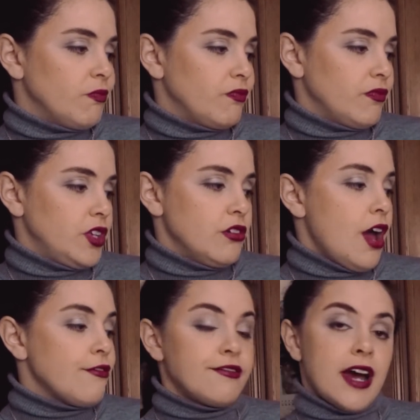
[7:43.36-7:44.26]
you
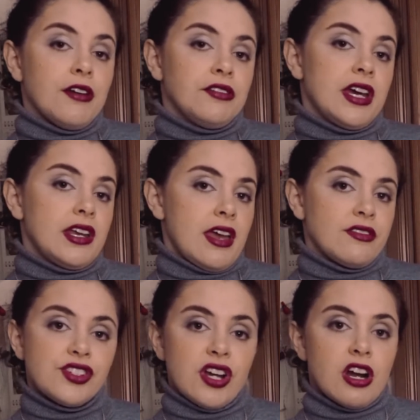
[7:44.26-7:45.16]
have found that
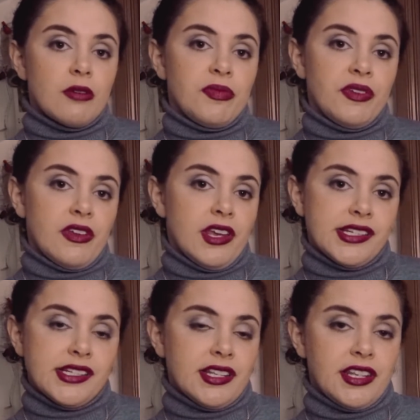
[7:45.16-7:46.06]
F sharp
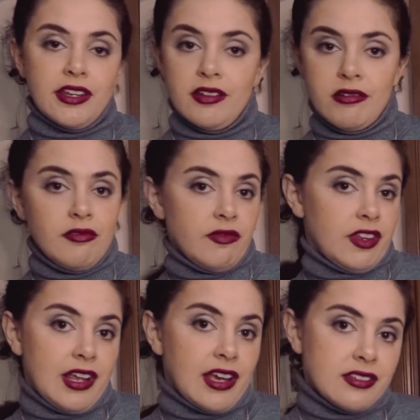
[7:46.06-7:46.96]
is here,
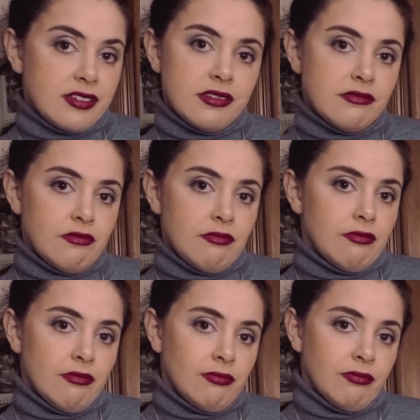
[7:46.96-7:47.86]
the next
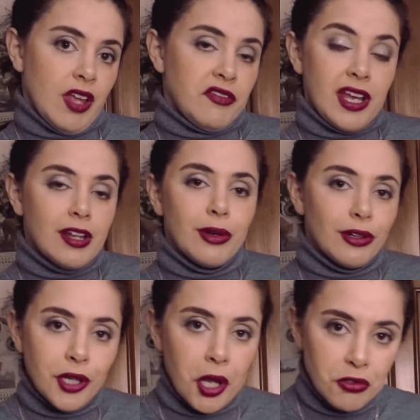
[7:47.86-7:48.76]

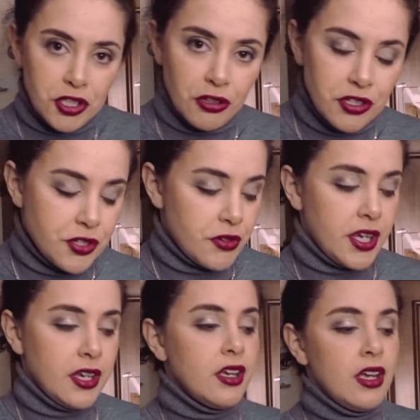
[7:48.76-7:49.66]
available note on
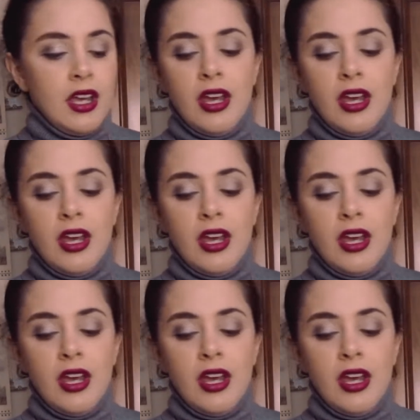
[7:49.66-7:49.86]
string.